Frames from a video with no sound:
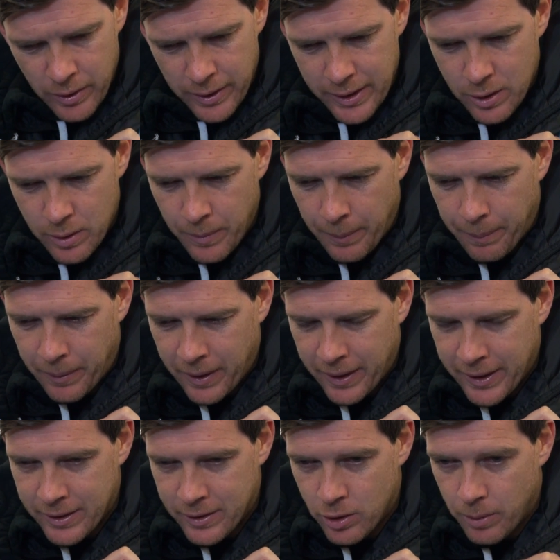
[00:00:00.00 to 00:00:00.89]
Credit to my
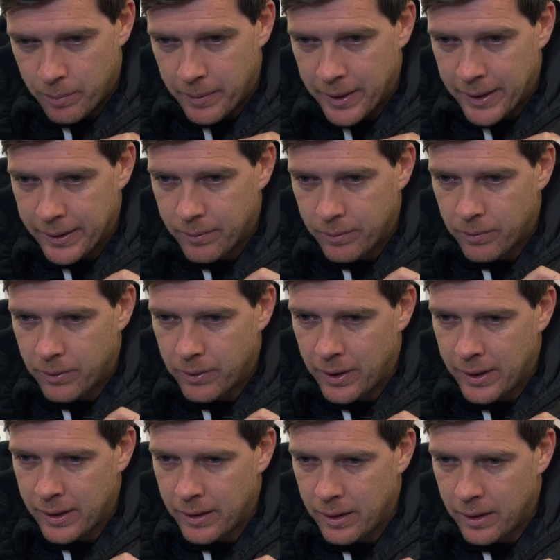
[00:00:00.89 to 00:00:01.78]
players, not me.
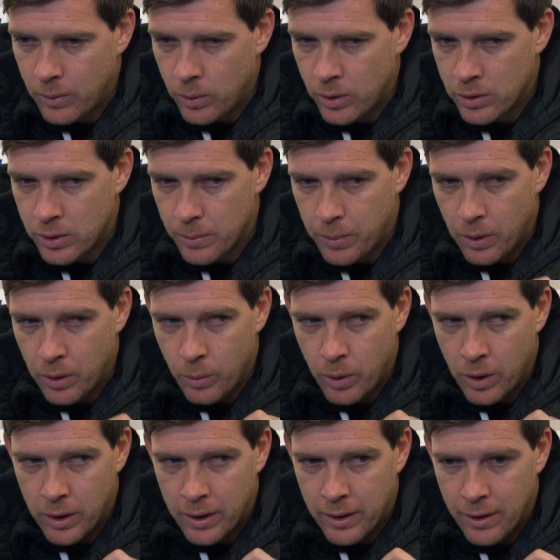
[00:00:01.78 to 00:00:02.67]
They're the ones that put the
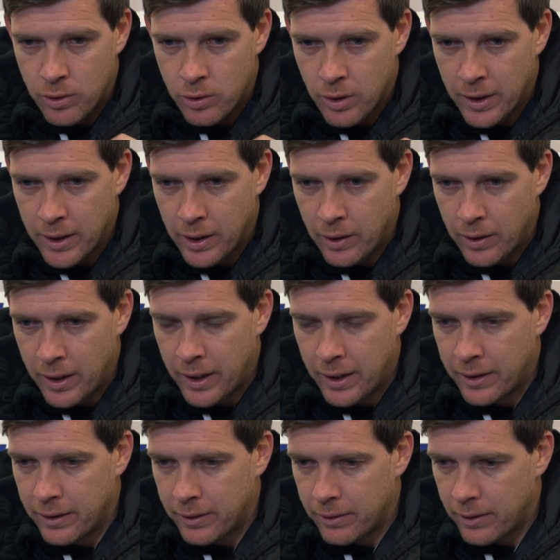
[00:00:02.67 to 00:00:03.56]
work in the training
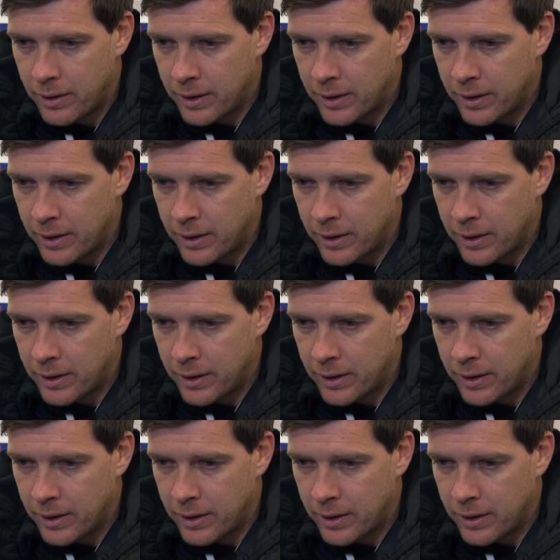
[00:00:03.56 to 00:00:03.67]
ground